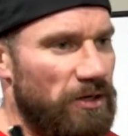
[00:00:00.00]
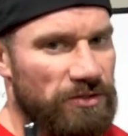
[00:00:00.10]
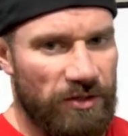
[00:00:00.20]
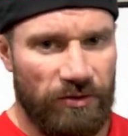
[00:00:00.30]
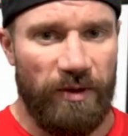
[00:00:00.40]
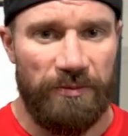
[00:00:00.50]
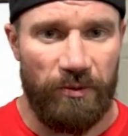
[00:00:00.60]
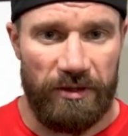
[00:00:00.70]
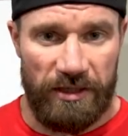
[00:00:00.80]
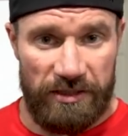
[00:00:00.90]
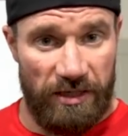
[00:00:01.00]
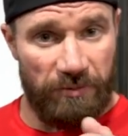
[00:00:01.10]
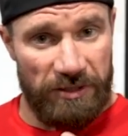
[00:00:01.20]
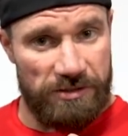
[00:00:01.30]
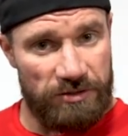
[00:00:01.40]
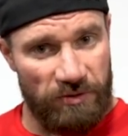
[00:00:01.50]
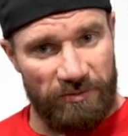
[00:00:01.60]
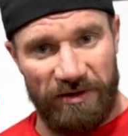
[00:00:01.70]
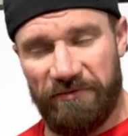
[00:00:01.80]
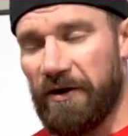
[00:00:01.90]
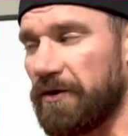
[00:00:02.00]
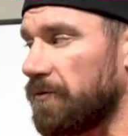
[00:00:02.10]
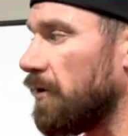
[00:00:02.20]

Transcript: notes on the whiteboard and then take pictures with my phone.